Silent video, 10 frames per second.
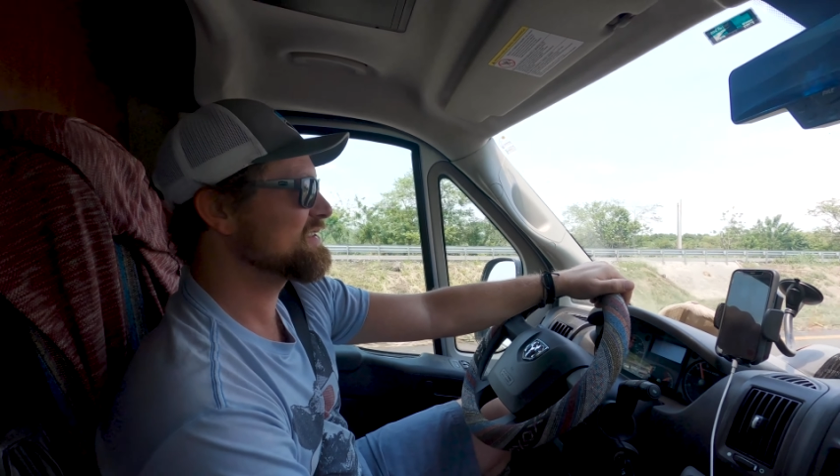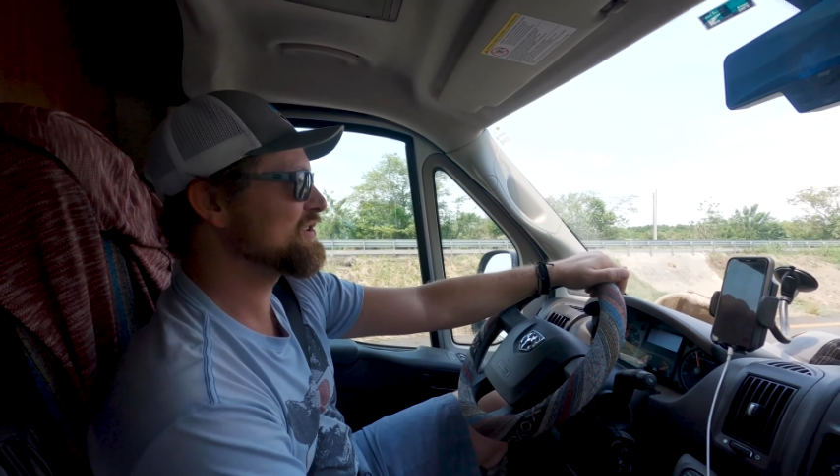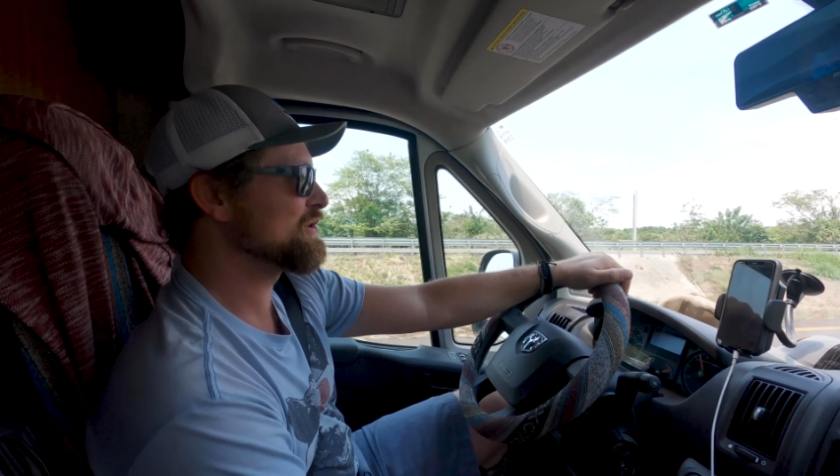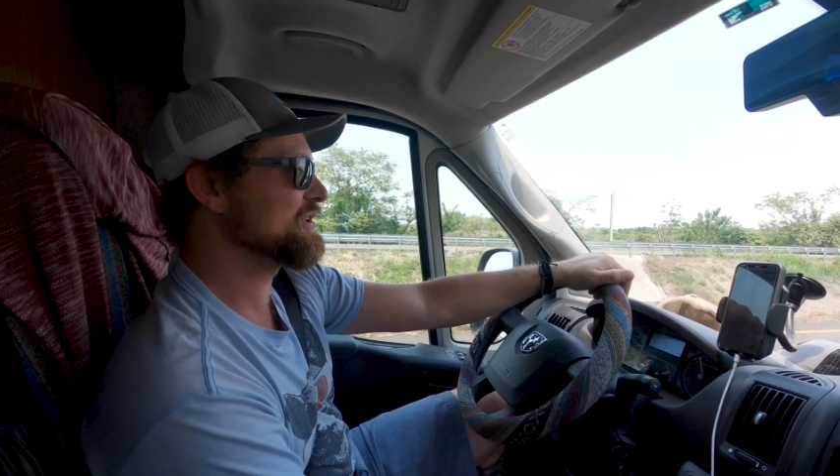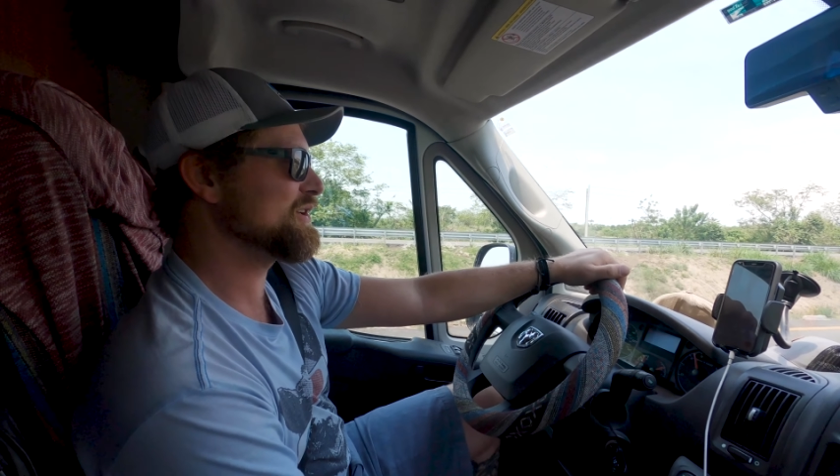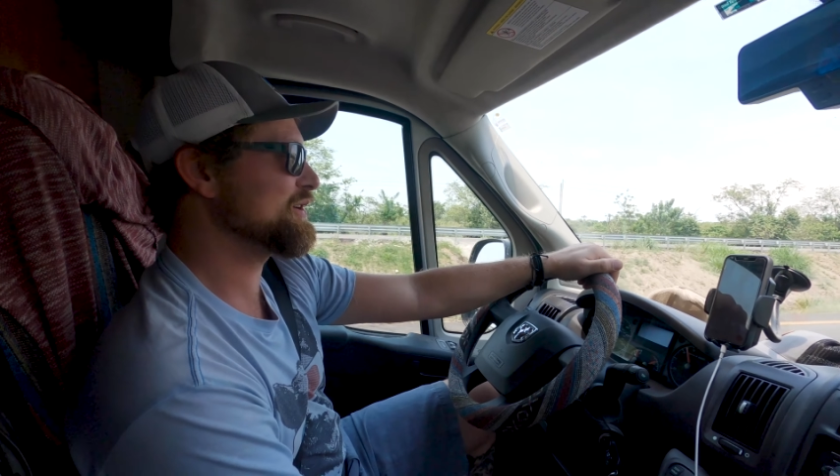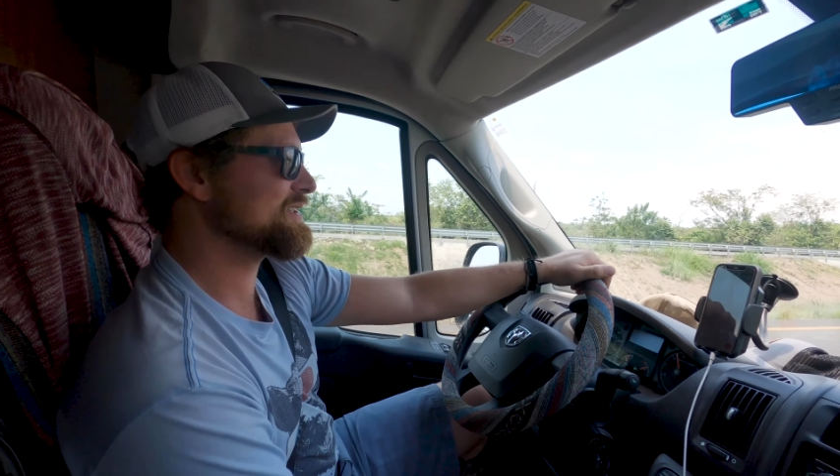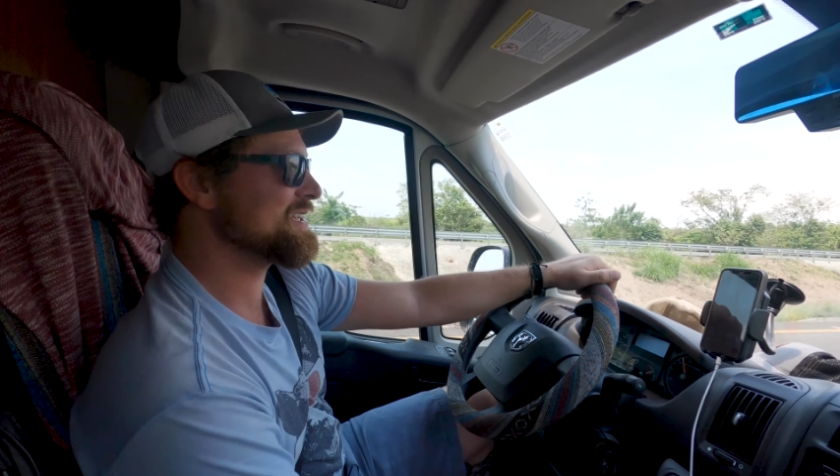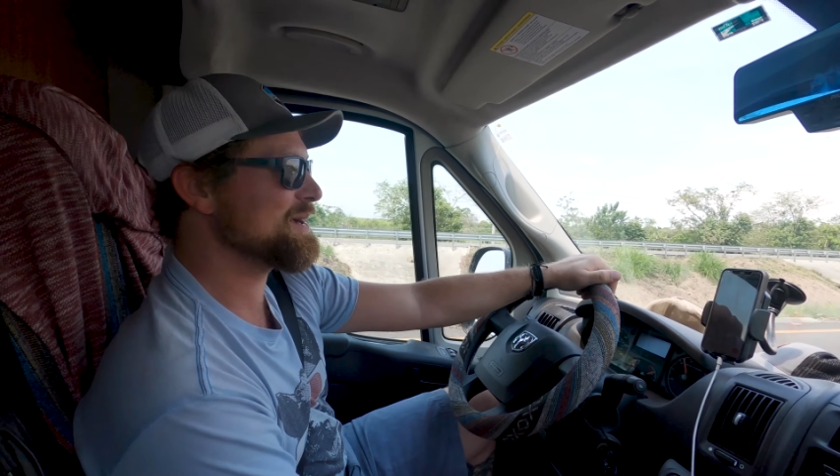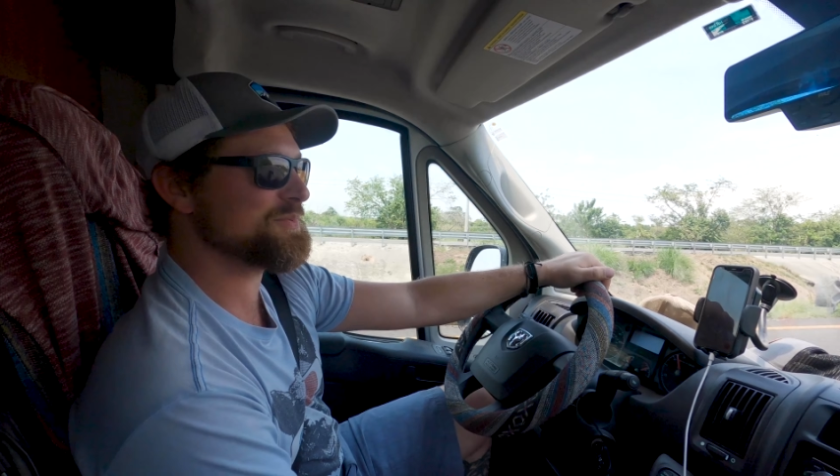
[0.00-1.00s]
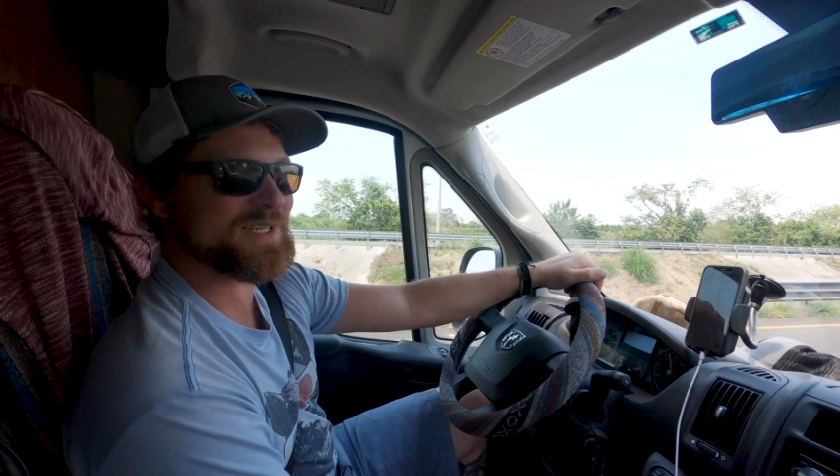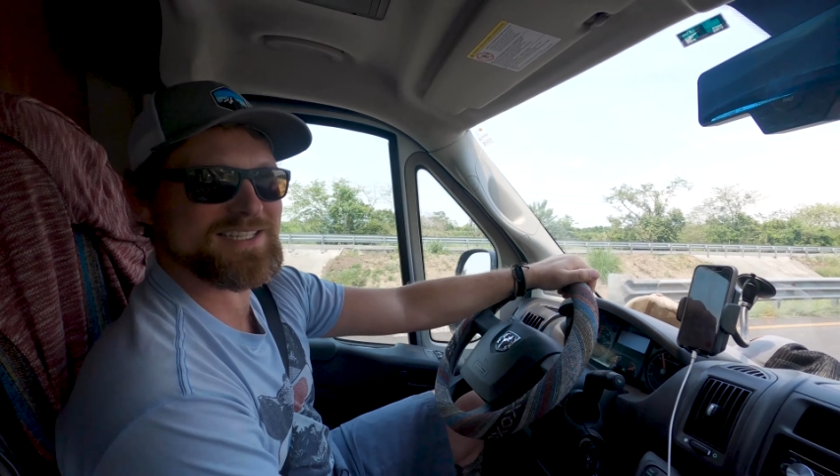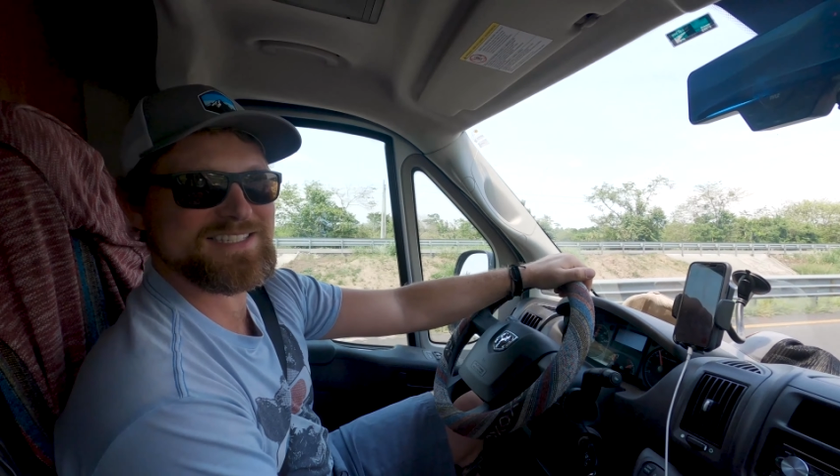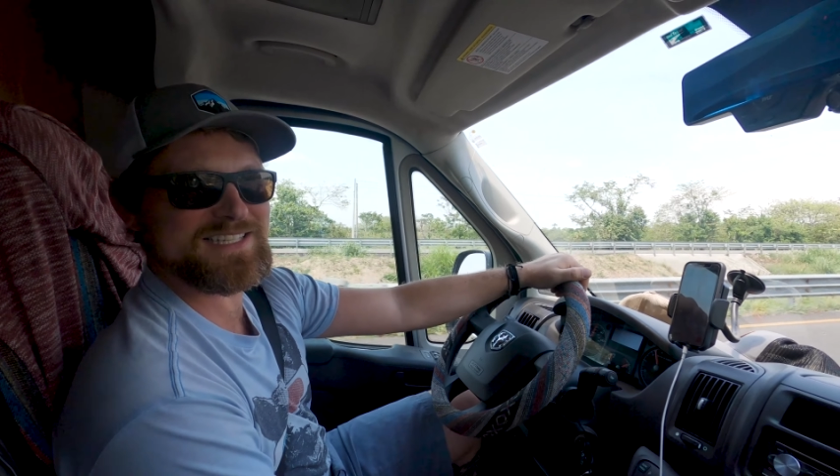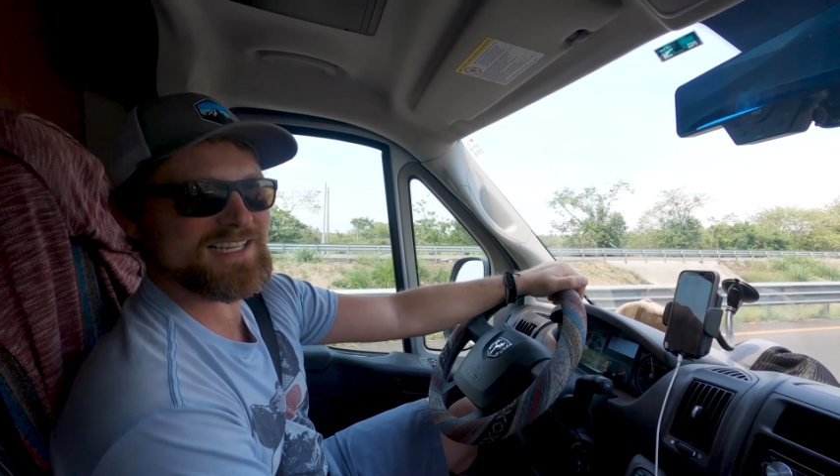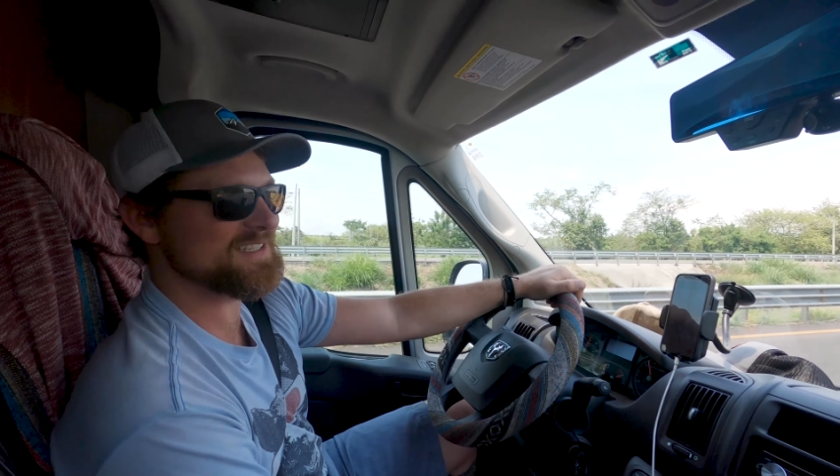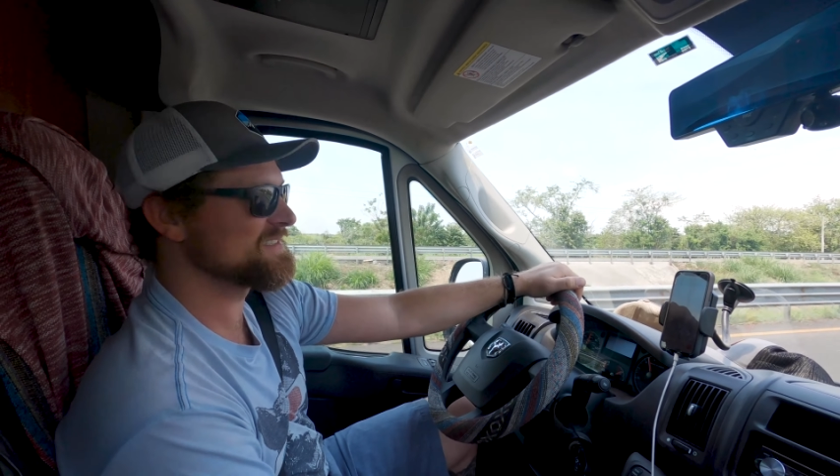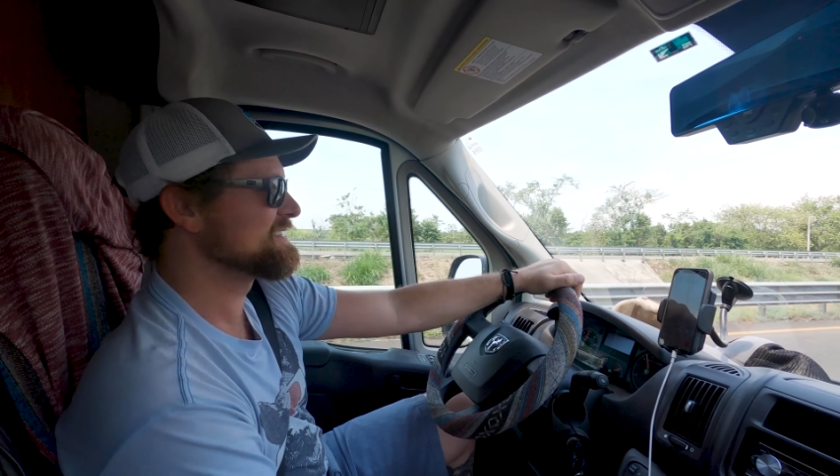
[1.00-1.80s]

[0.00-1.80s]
to the Yucatan Peninsula.